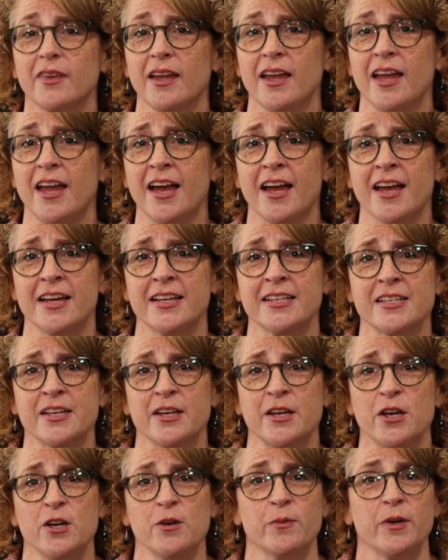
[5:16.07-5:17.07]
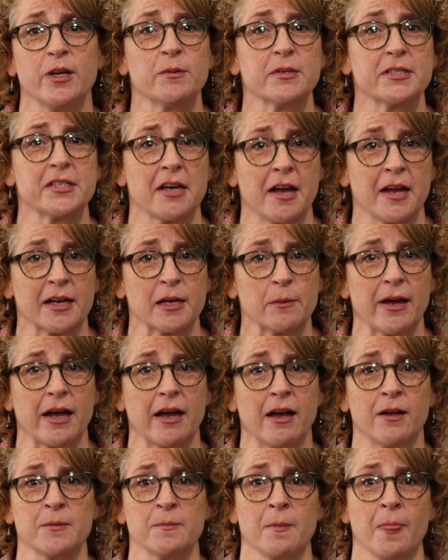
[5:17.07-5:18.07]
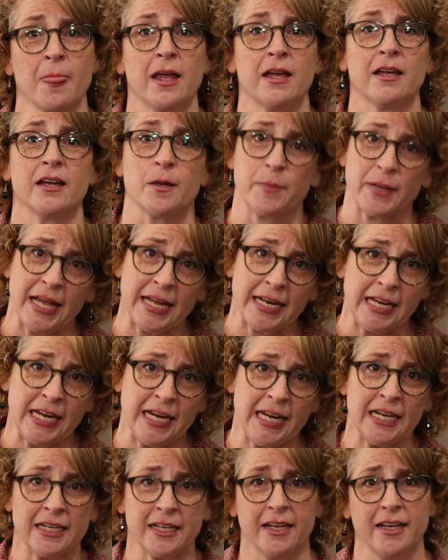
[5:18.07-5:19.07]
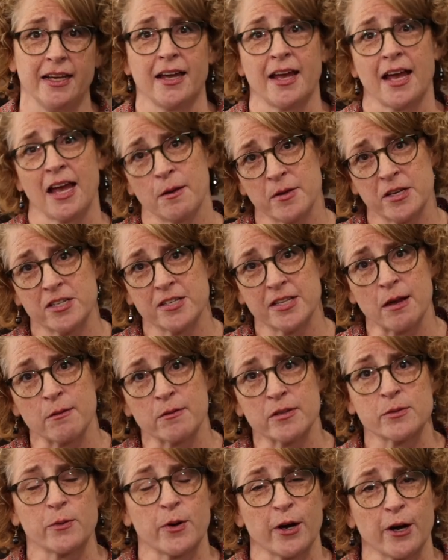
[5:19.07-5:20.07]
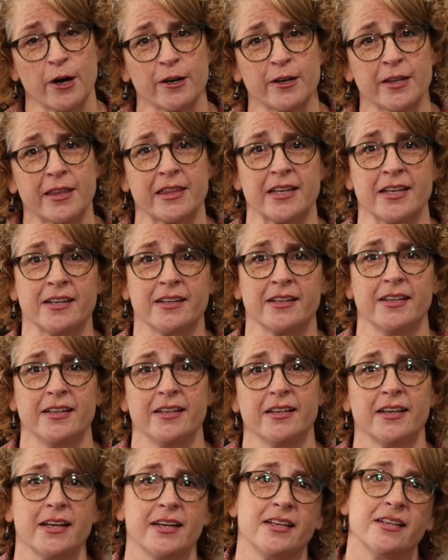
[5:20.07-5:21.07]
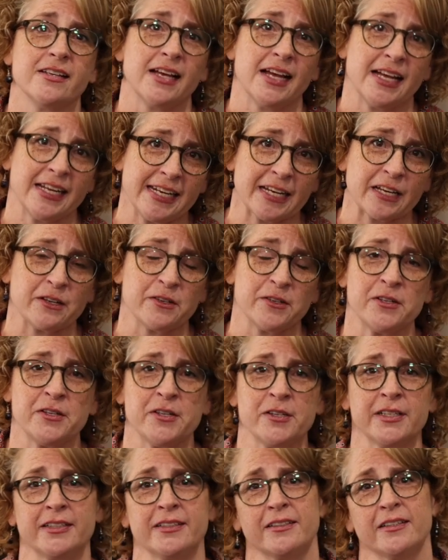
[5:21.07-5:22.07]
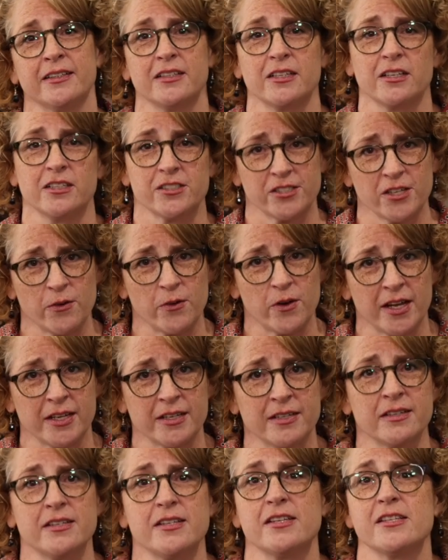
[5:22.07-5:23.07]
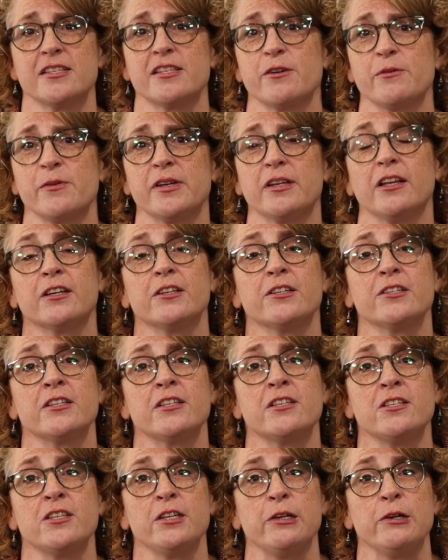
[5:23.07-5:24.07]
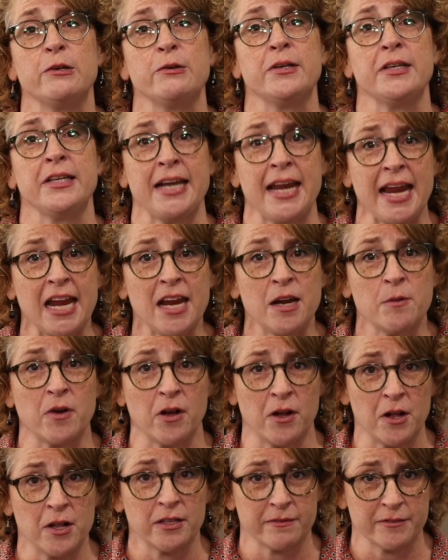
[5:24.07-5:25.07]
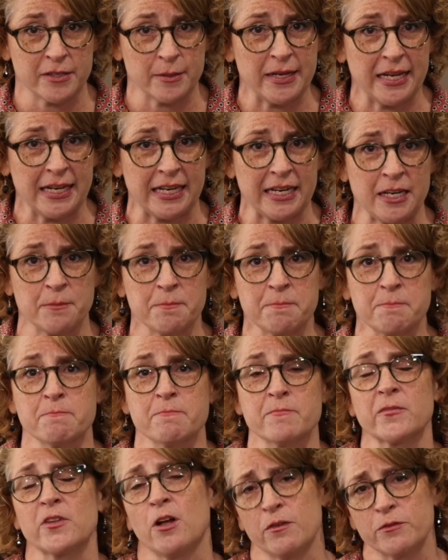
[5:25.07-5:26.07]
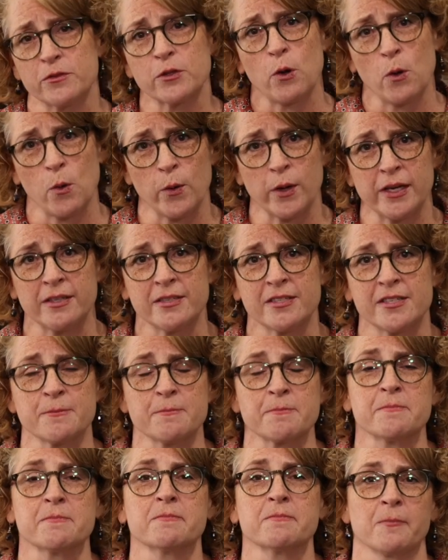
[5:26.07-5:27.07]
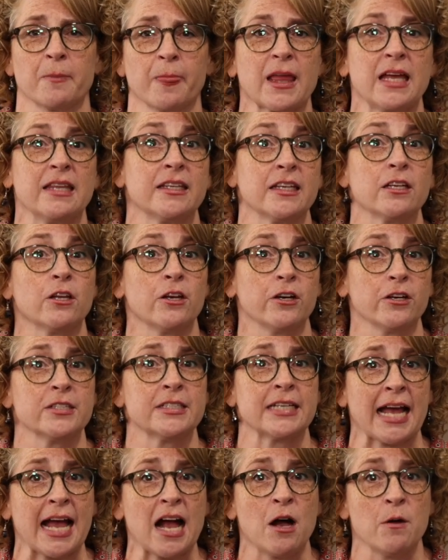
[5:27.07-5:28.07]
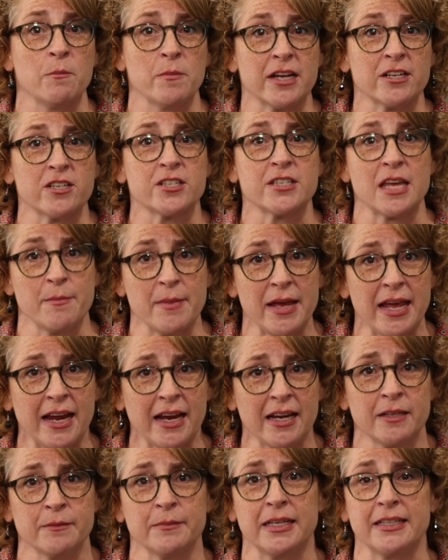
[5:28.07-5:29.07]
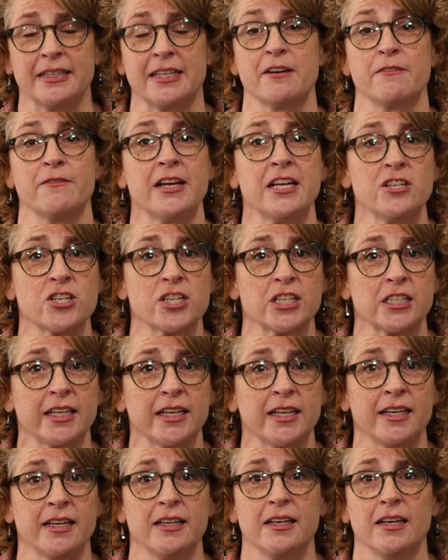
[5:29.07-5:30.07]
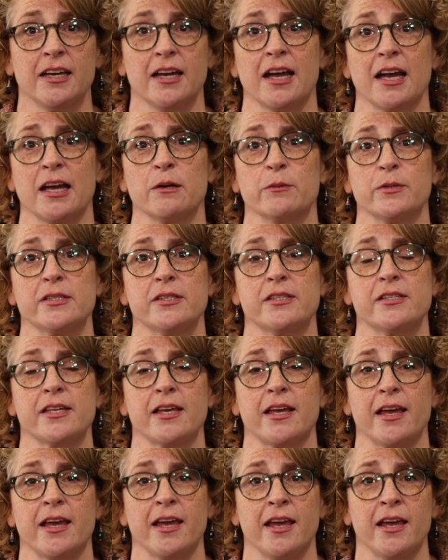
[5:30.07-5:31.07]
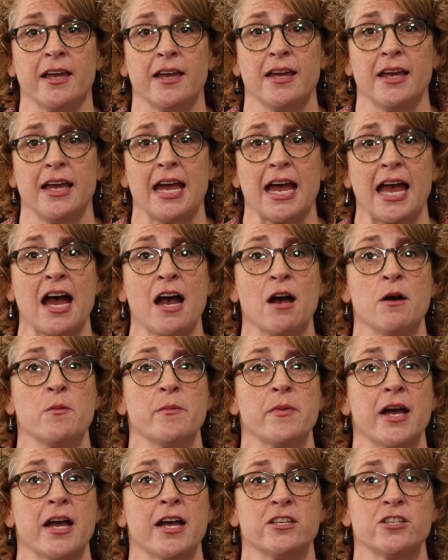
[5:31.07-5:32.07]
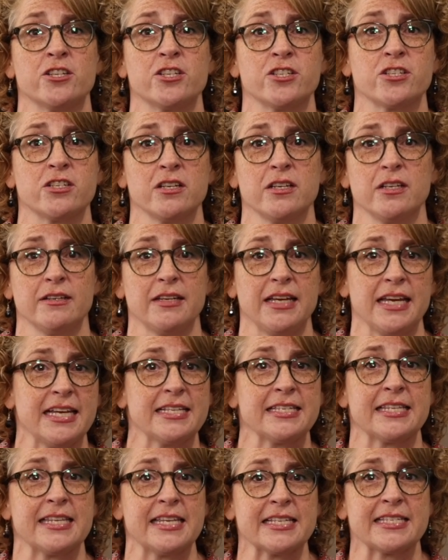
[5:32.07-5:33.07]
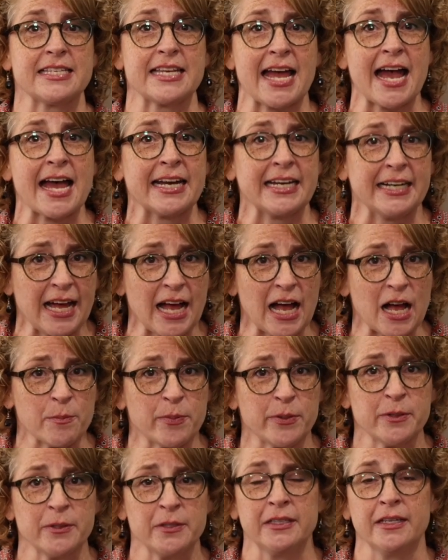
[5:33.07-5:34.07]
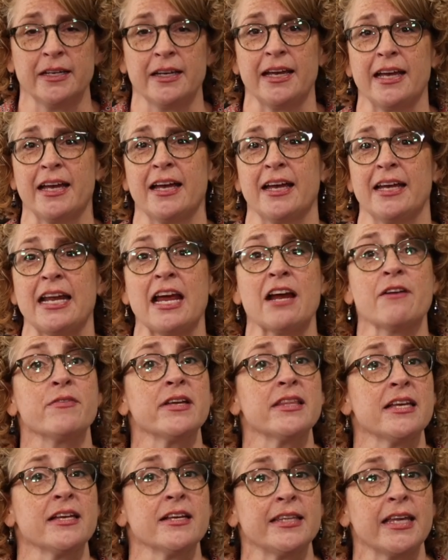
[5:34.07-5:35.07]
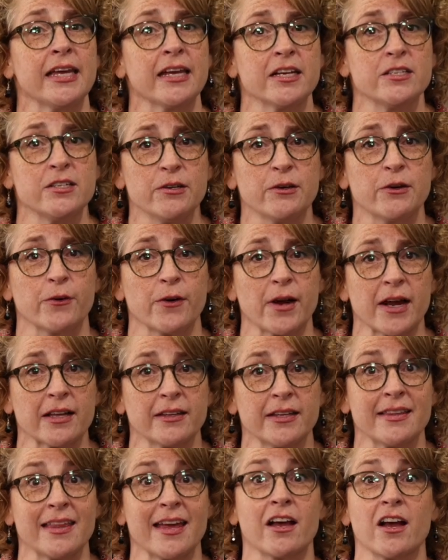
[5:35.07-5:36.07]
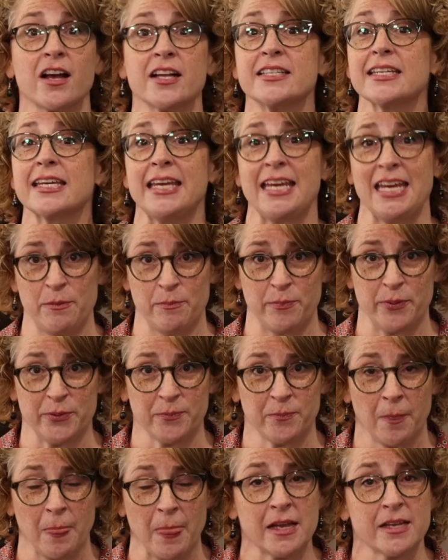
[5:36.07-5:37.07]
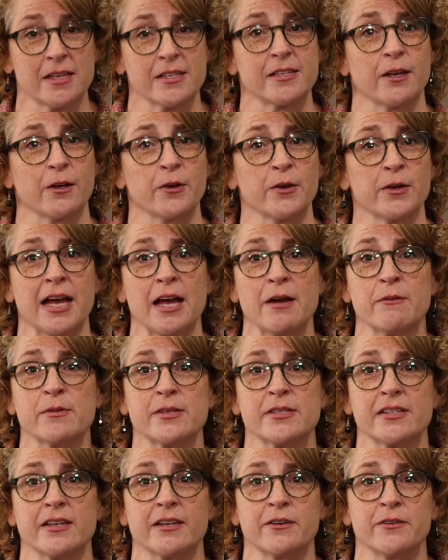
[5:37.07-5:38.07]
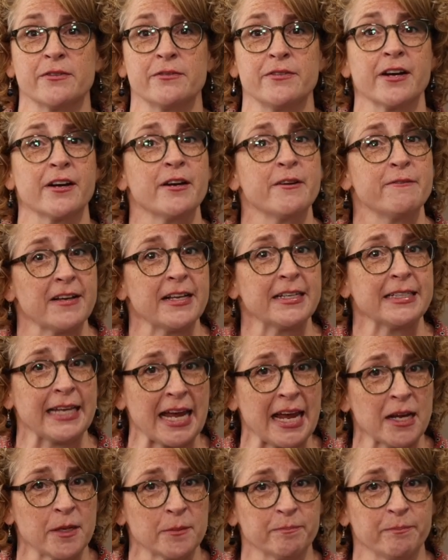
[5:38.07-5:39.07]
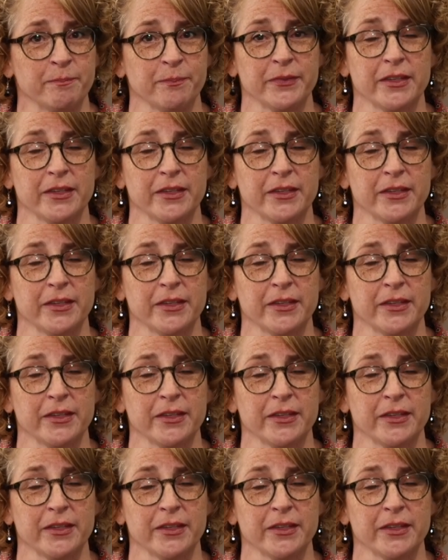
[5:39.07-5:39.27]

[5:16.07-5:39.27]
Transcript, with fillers: and we would talk about a penny and how much that was worth and a nickel and so on. So we learned to name all of the money, all of the coins, and then learned how much they made. And then eventually I would say, how much is this added up? And everything that they could do correctly, they got to keep. So that was a very fun game.